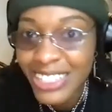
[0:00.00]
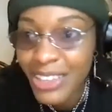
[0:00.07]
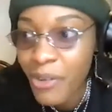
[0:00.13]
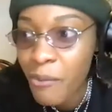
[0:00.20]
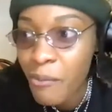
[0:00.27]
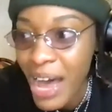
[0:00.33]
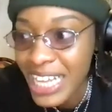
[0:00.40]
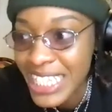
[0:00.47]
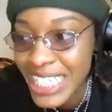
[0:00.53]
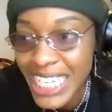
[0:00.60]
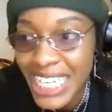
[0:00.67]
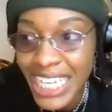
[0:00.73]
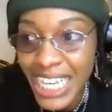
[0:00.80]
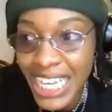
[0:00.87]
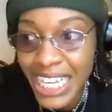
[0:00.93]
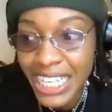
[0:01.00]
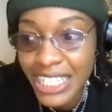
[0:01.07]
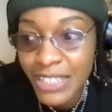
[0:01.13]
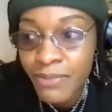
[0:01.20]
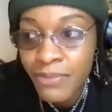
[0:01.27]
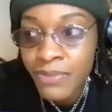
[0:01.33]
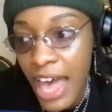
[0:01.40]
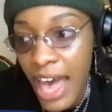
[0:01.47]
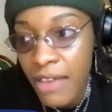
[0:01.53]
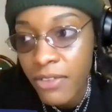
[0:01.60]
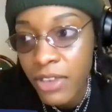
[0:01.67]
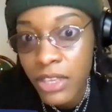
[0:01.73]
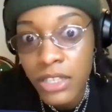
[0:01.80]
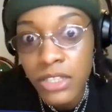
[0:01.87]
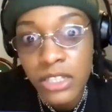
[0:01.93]
So my tea is in
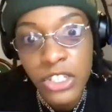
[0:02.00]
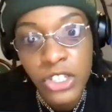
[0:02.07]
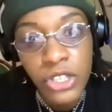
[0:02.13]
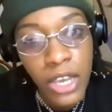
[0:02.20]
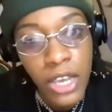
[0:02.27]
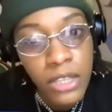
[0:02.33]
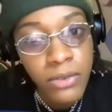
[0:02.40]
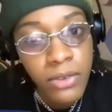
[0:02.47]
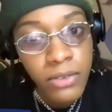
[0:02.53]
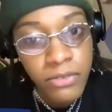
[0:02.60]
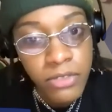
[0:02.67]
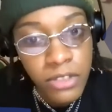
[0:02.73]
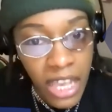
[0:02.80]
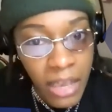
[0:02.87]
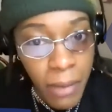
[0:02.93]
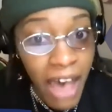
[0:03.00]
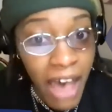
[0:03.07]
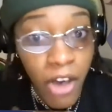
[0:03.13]
having such ignorant state.